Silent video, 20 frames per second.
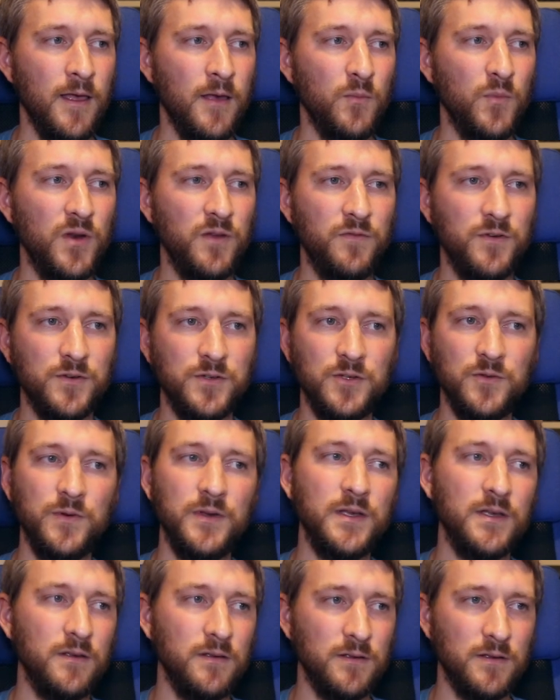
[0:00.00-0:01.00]
But if you're
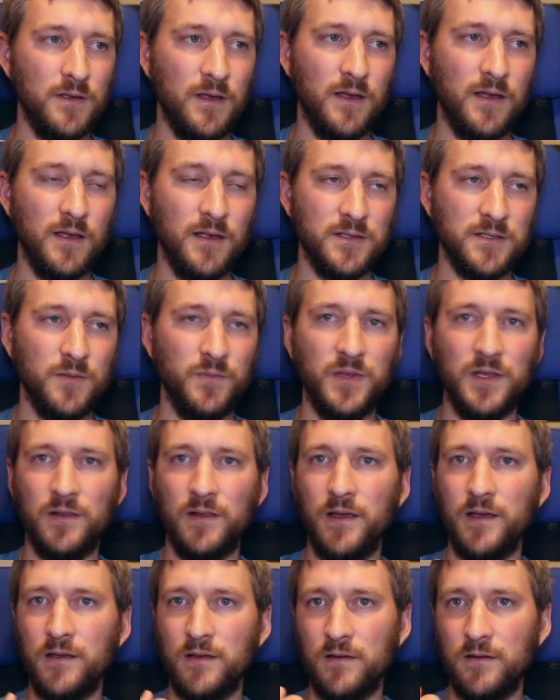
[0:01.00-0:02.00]
doing something
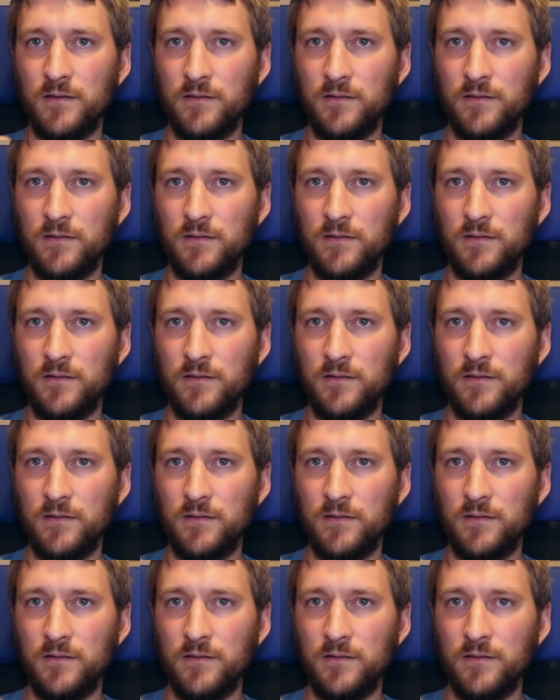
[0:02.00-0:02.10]
like